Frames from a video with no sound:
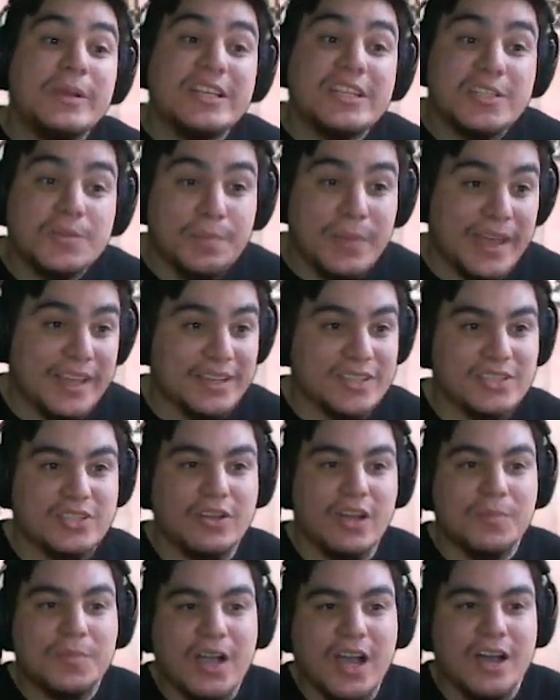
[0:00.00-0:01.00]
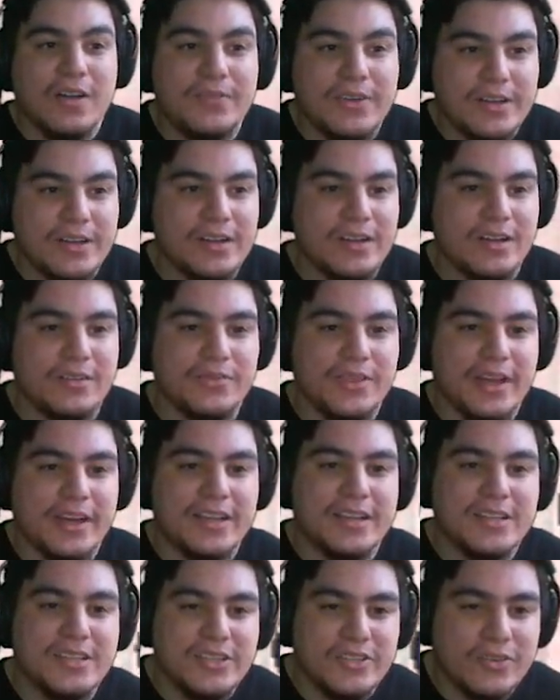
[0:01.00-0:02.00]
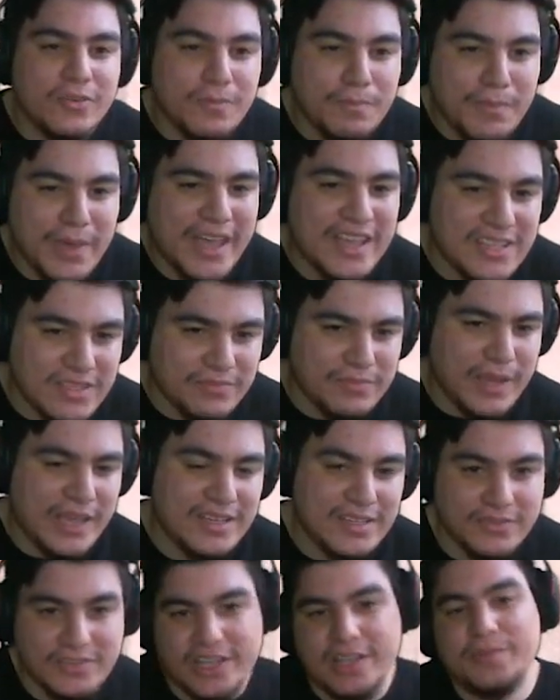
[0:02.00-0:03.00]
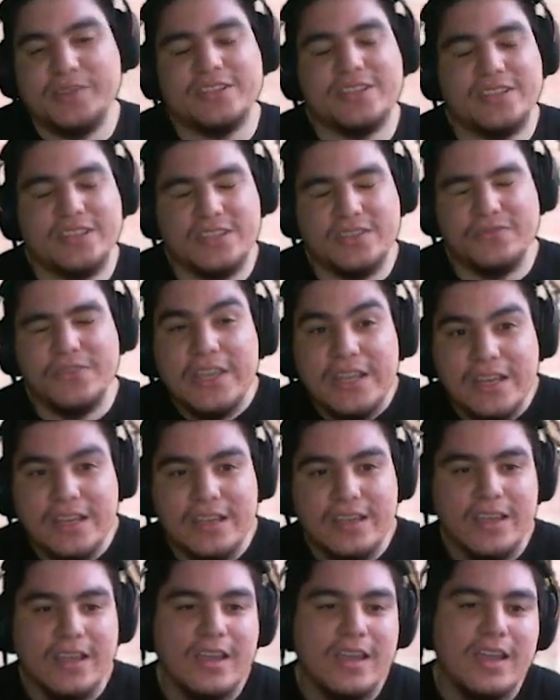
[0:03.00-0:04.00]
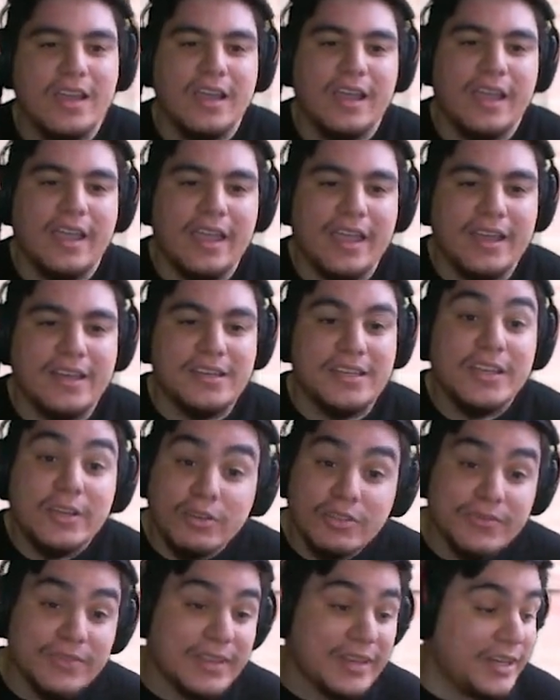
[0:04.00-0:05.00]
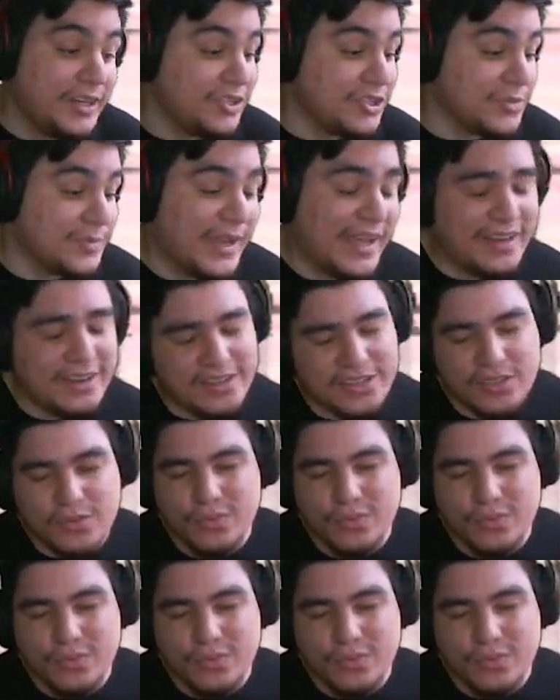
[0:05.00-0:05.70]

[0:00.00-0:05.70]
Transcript: is spec, so I'm confident enough that I can deal massive, massive damage to this Fini. And he goes for the Nature's Madness,